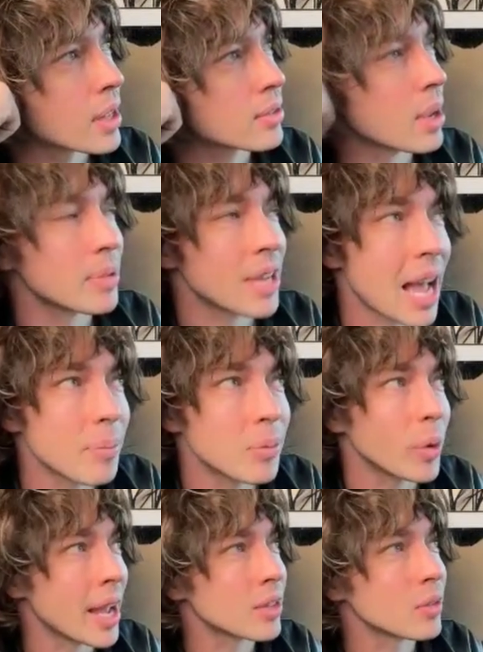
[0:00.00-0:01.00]

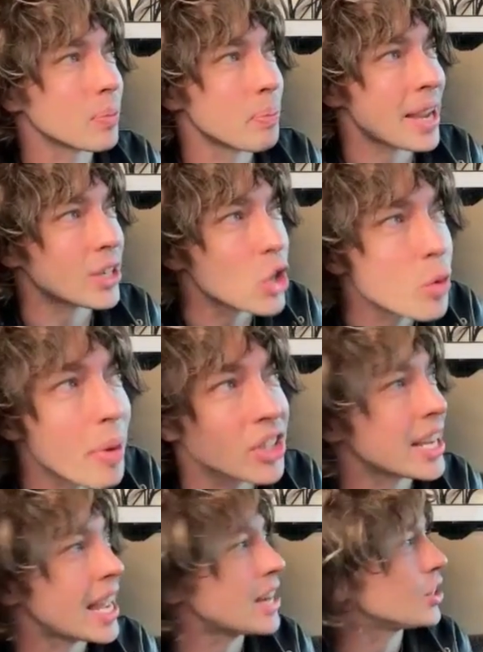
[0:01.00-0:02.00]
sometimes when I pay too
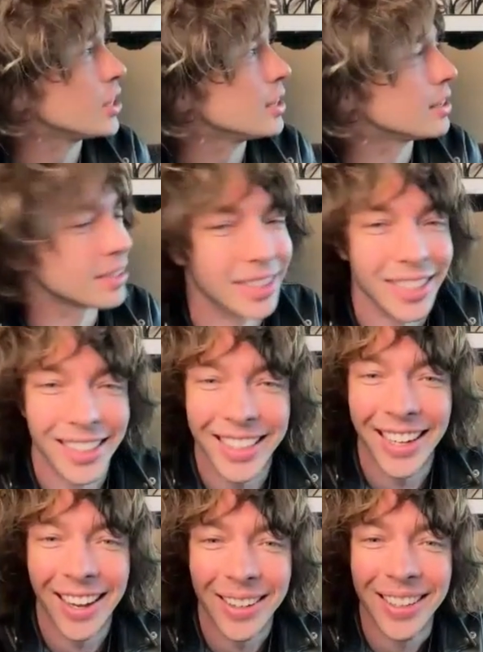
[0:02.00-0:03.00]
much attention,
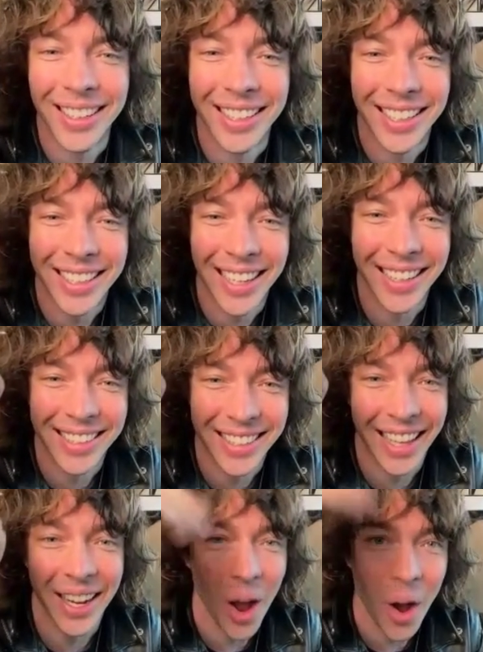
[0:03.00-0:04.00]
to
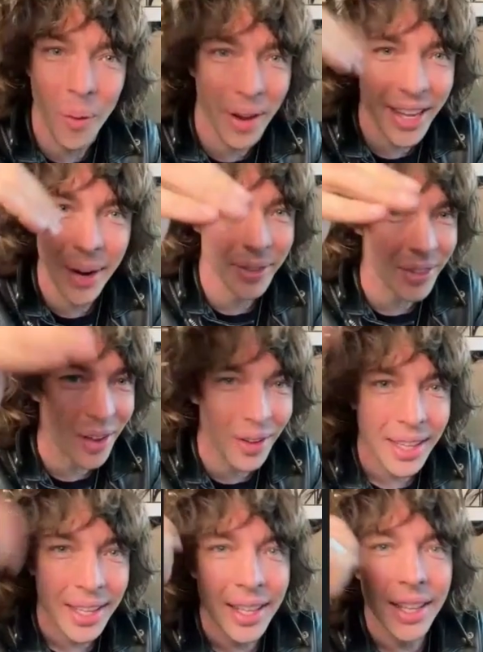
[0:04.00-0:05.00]
like, oh well,
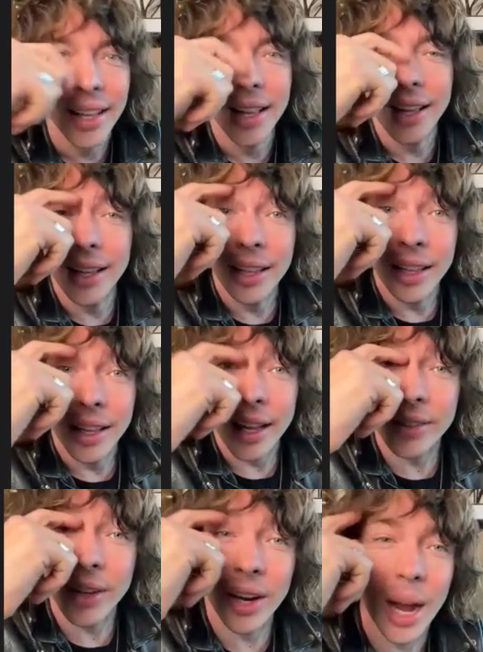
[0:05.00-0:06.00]

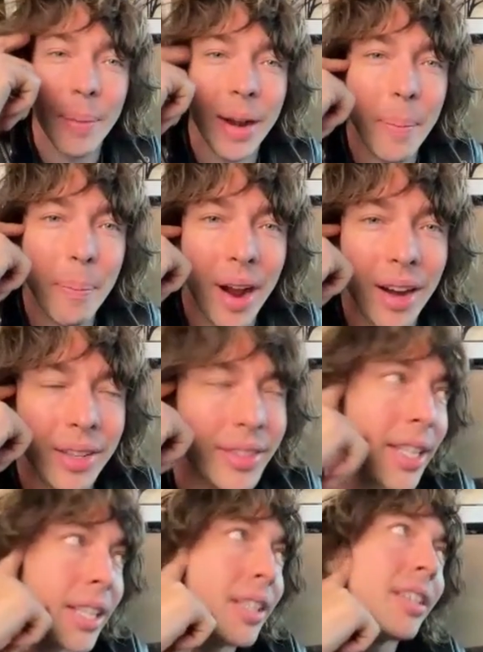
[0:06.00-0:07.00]
it's all coming up,
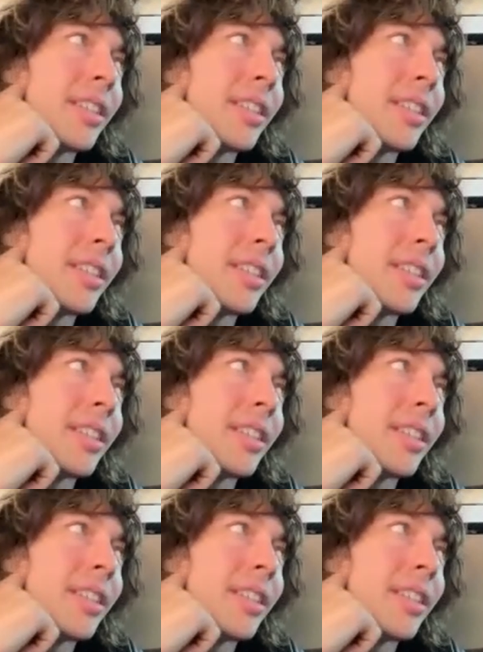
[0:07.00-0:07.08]
Barnsey,